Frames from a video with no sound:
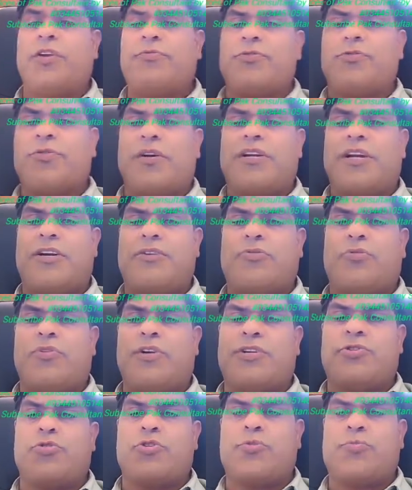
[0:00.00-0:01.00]
If you are not
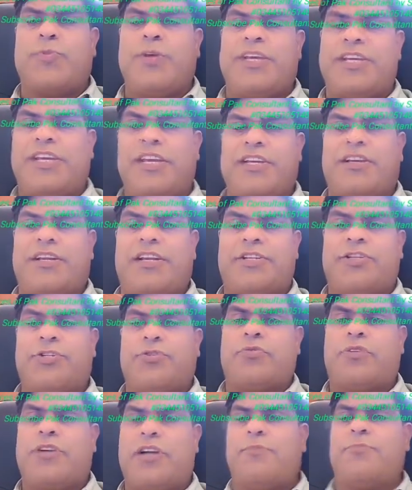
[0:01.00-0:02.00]
going to speak
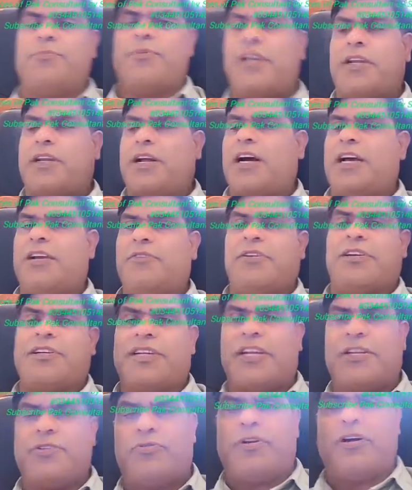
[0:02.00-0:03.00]
English, you come here, I will
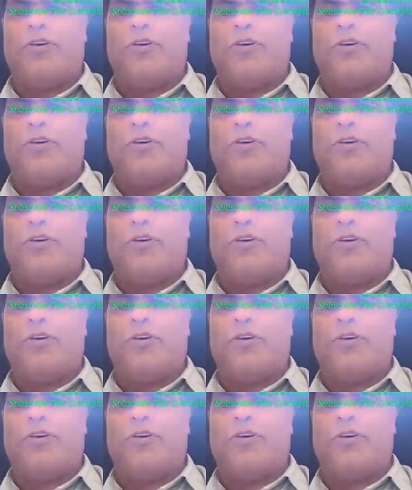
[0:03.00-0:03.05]
tell